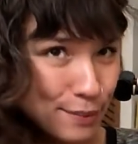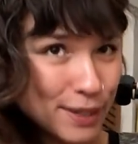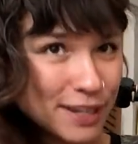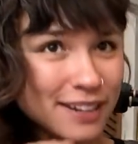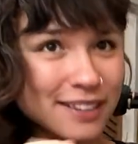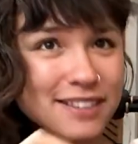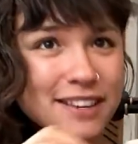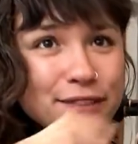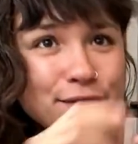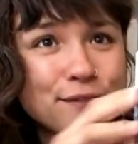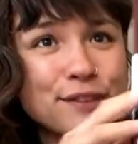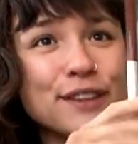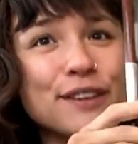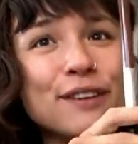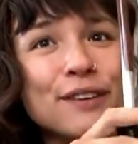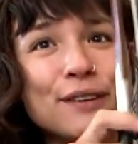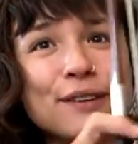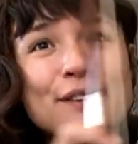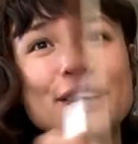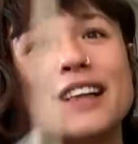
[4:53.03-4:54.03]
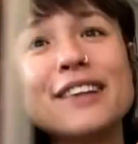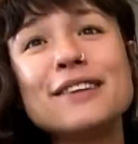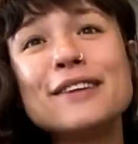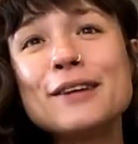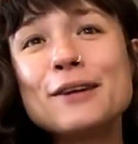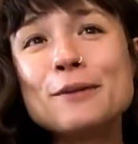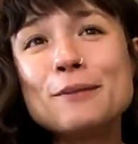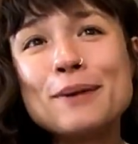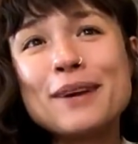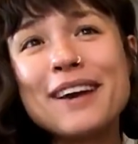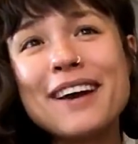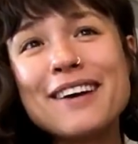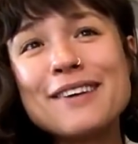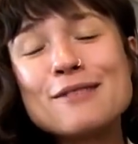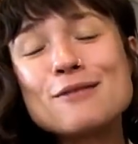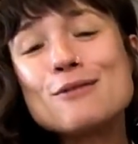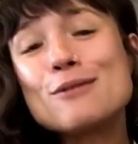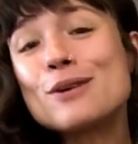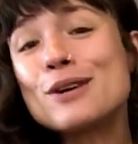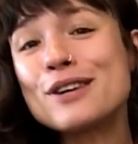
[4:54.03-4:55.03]
because I feel a little bit
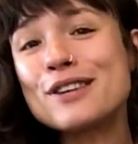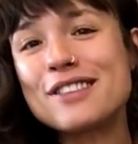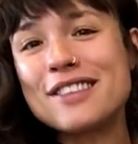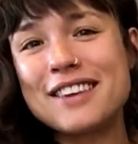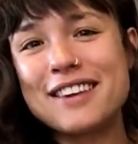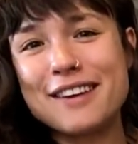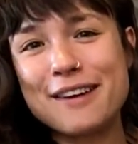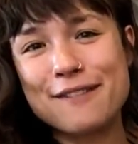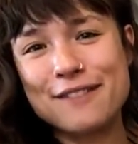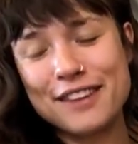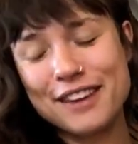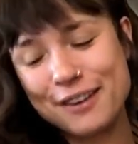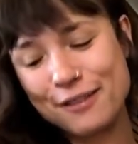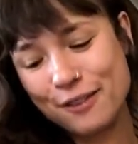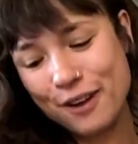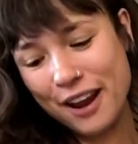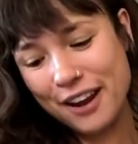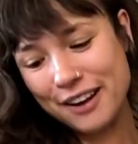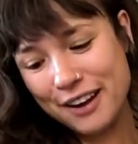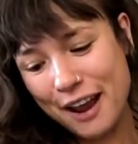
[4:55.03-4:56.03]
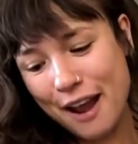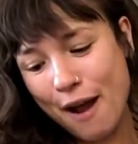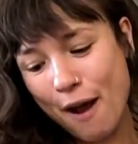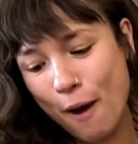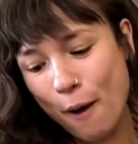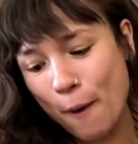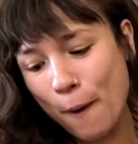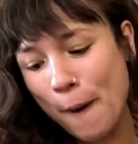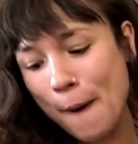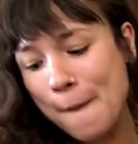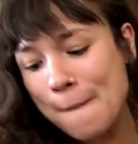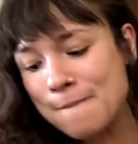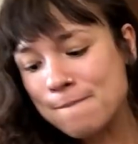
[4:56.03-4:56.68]
unworthy of it right now,